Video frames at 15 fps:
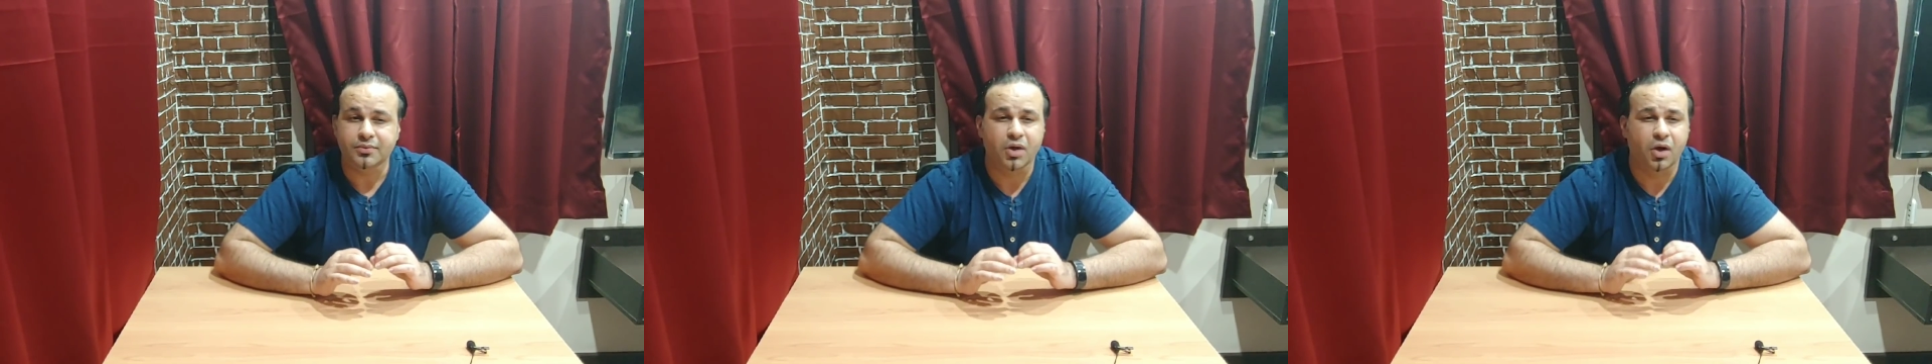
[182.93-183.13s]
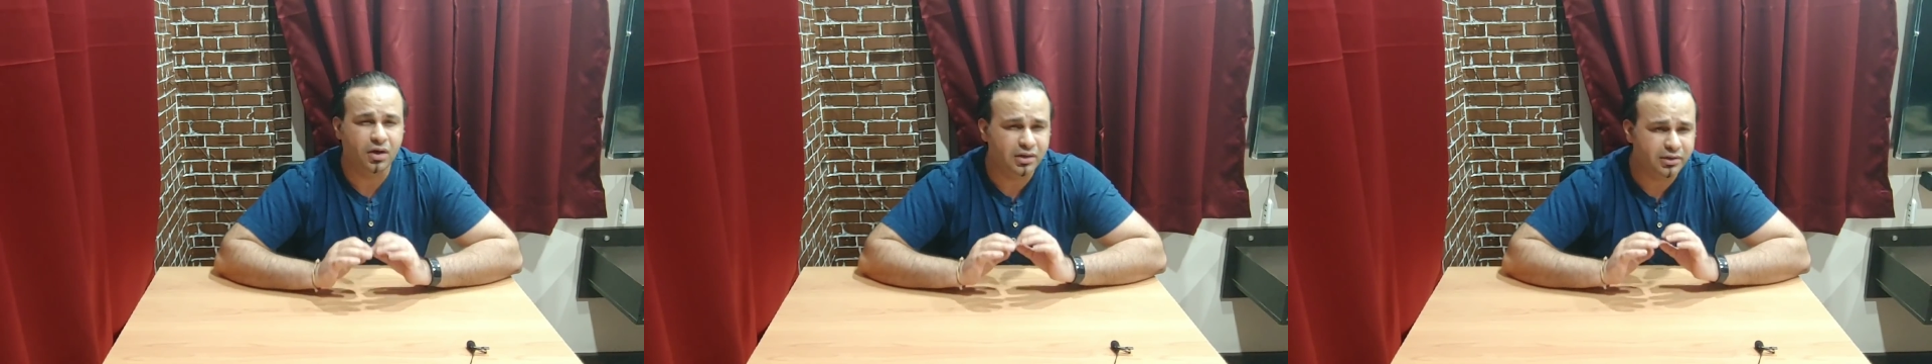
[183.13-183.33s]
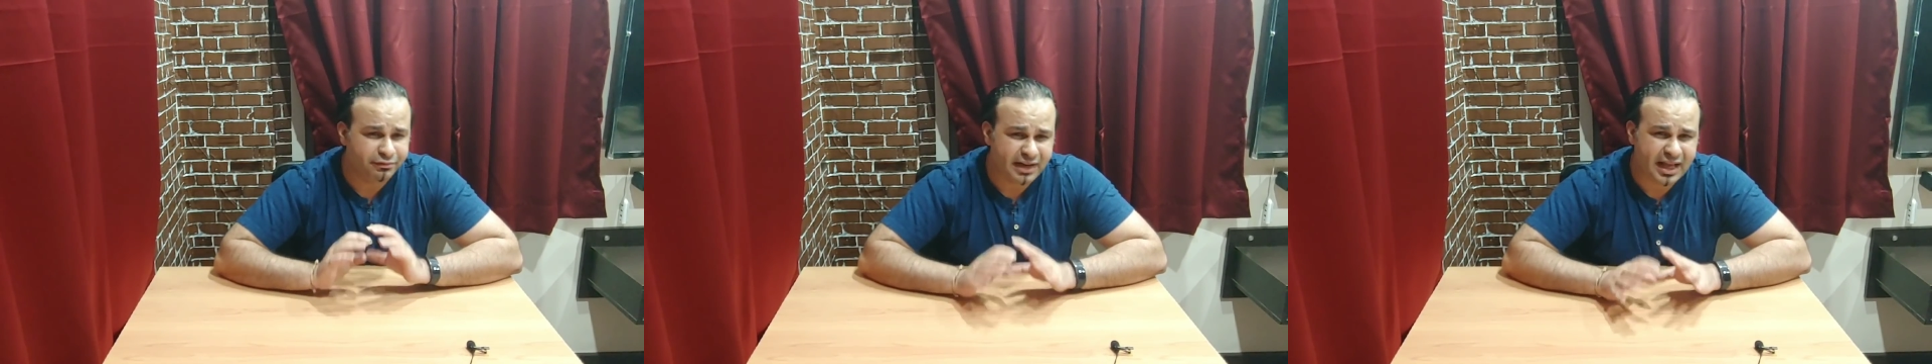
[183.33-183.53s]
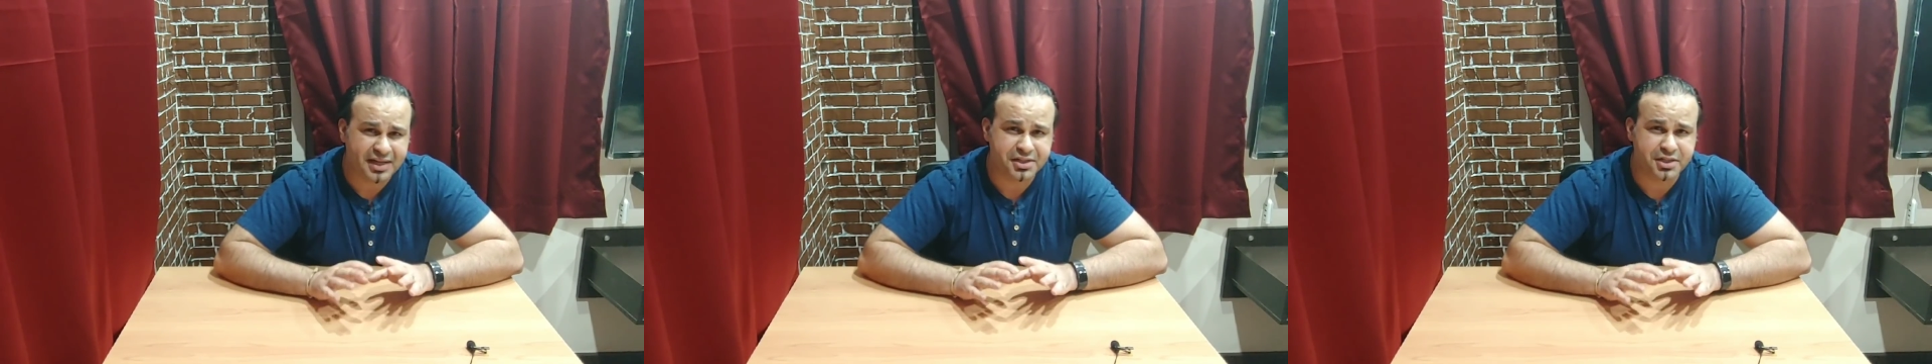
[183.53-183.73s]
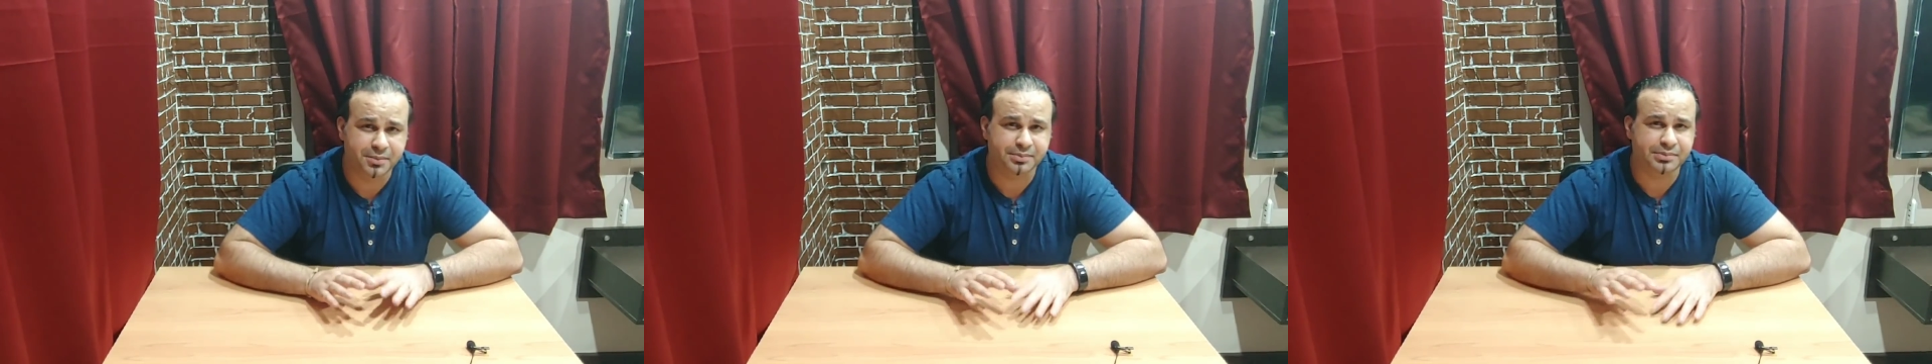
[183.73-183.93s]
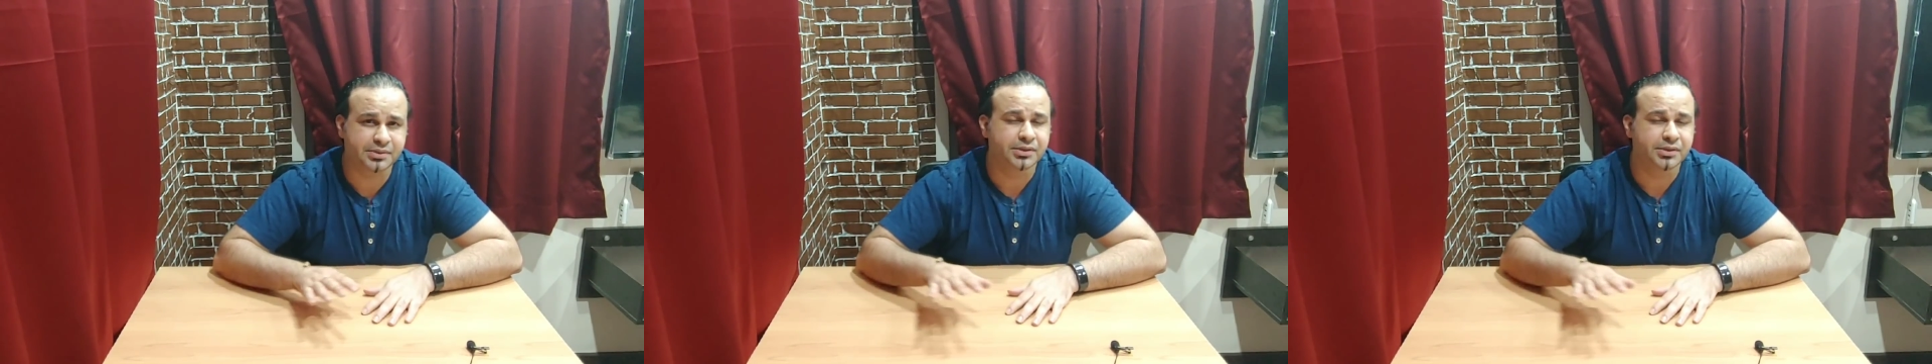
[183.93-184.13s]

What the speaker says: all the flagships